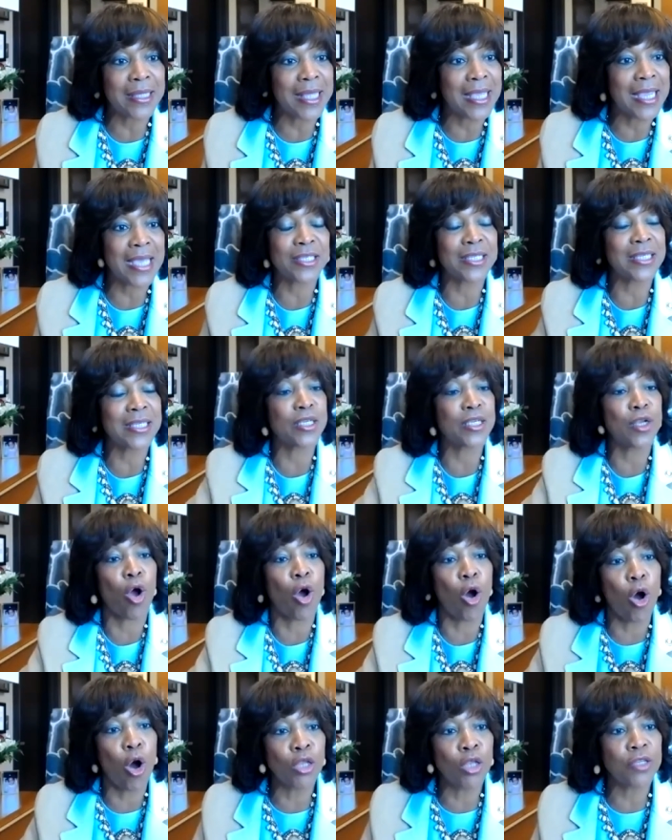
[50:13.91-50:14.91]
They had to get
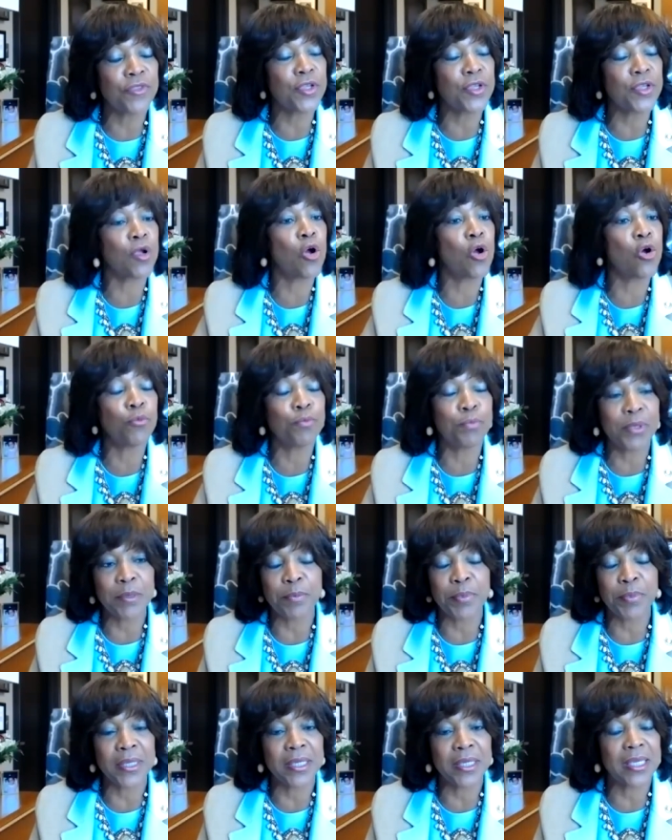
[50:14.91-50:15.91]
all of their own
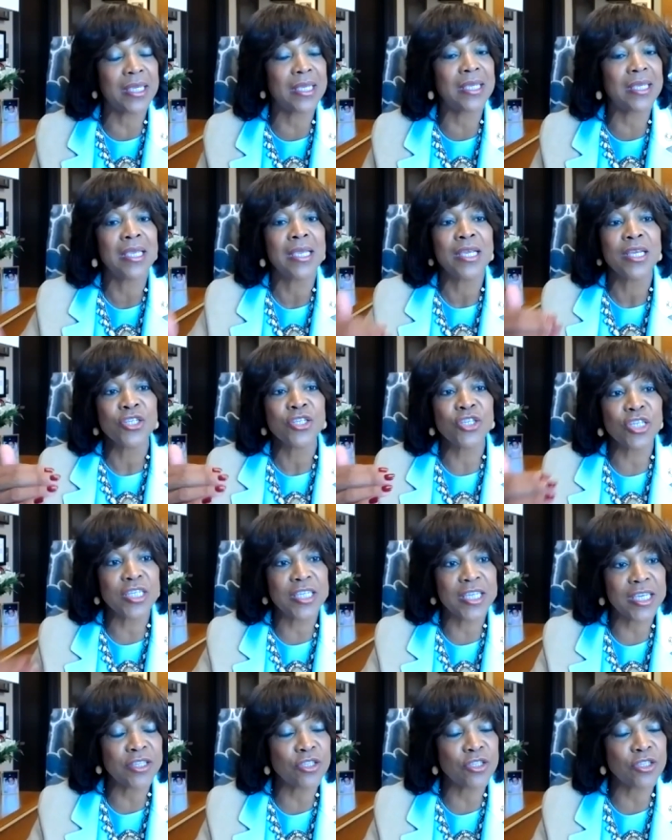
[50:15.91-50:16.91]
PPE to
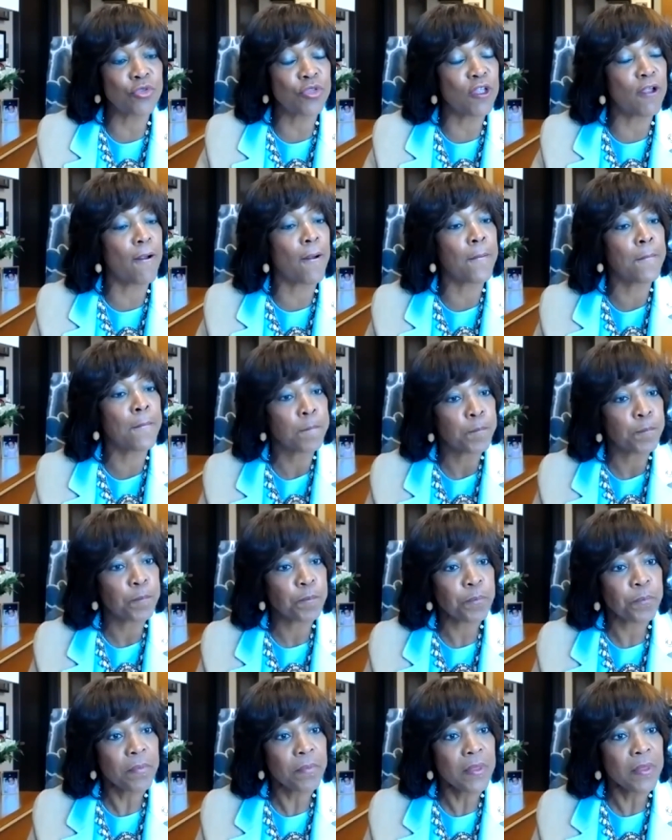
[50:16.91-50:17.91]
get to the
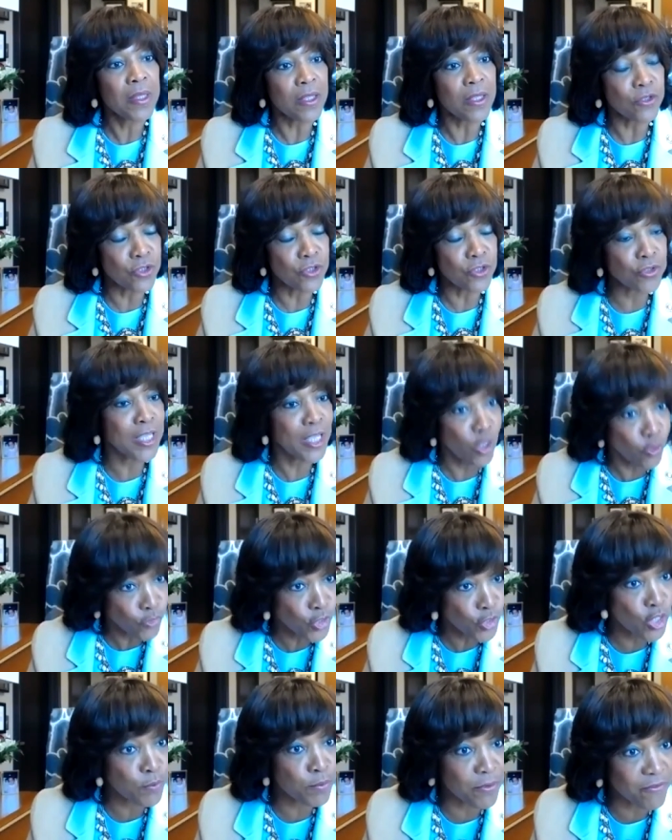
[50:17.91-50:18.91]

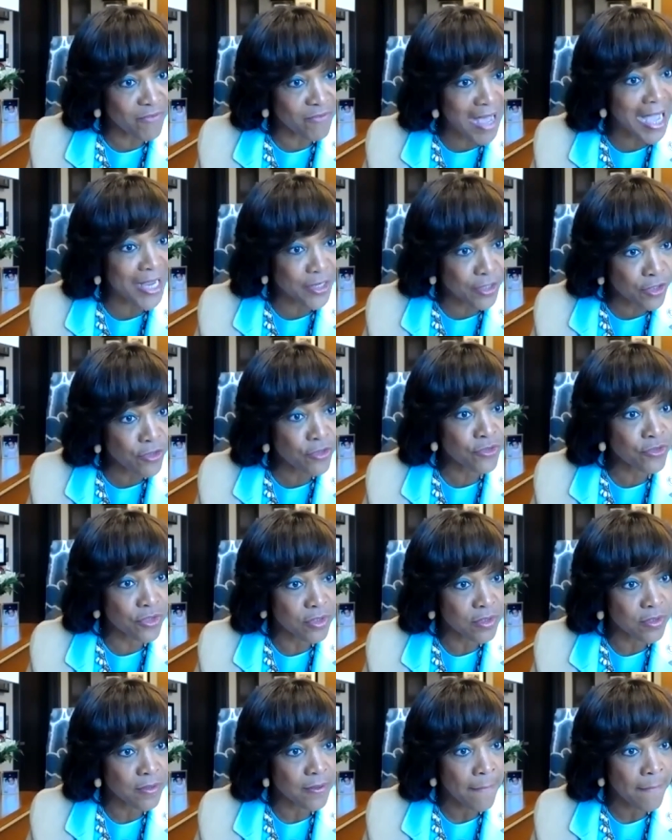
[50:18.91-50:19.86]
healthcare providers